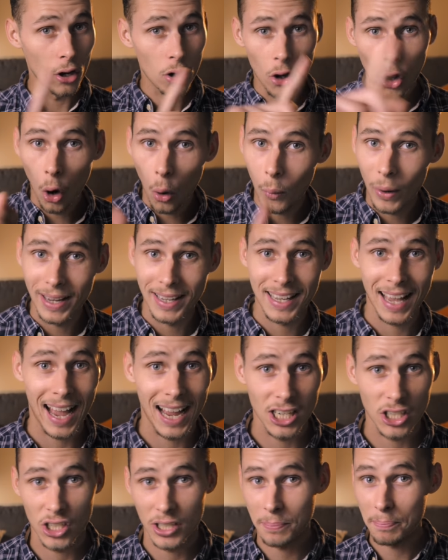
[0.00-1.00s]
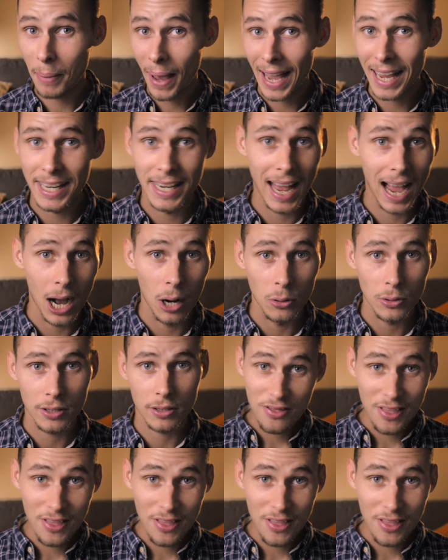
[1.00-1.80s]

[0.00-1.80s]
not when cash is paid out.